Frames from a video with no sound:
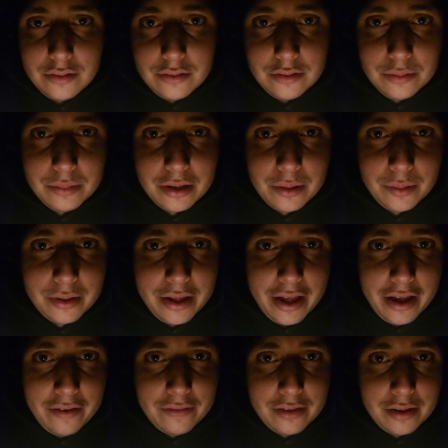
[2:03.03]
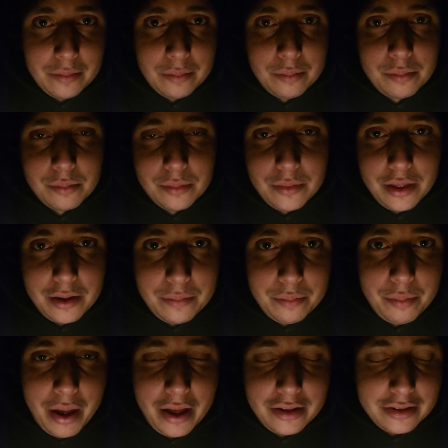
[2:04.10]
to be able to have that
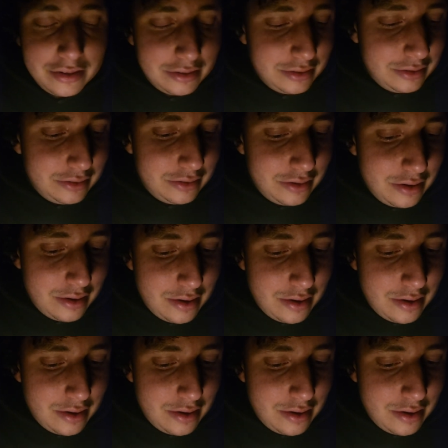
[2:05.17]
balance